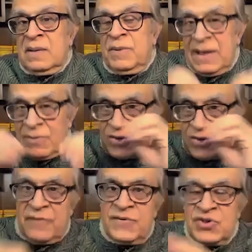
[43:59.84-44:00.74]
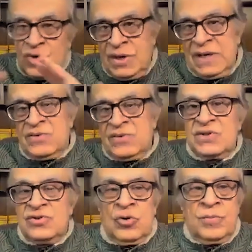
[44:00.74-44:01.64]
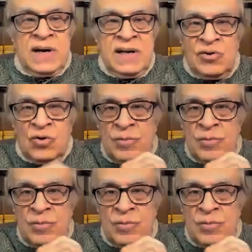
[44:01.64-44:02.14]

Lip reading: PMO's office shown interest. Nobody in Home